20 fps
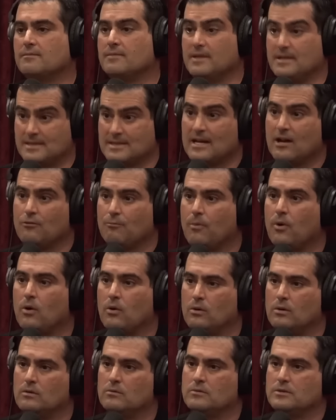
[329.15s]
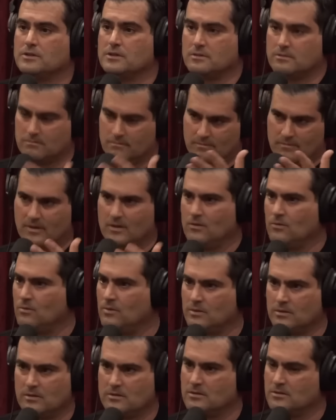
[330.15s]
I've been to the South Pole, which is you
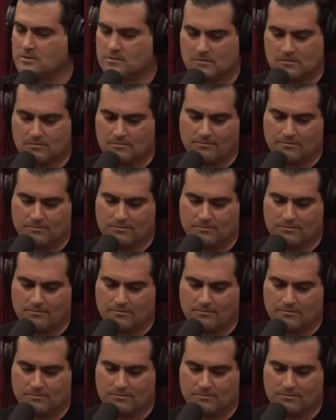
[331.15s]
would just